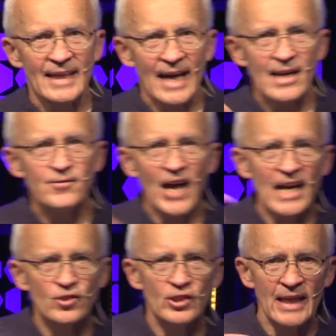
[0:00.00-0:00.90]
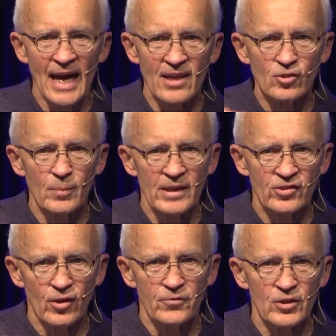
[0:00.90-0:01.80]
And I've actually asked
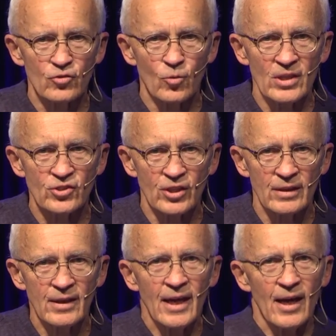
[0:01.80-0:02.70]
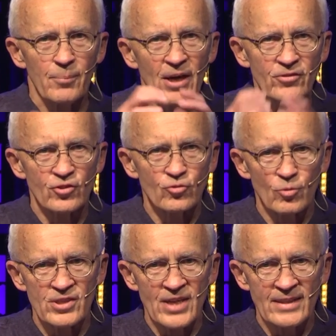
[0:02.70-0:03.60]
myself this question about the
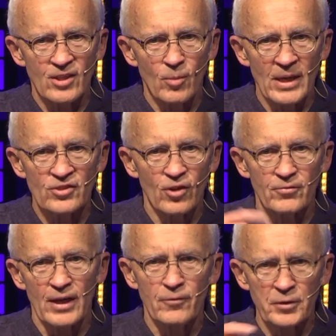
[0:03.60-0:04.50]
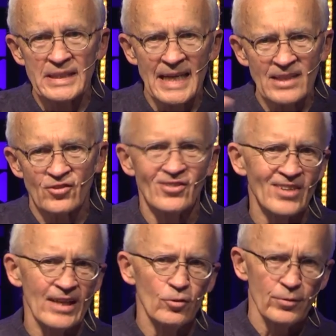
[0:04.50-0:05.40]
stories I tell myself every day
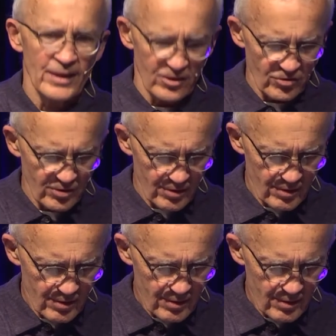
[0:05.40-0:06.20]
since I heard this.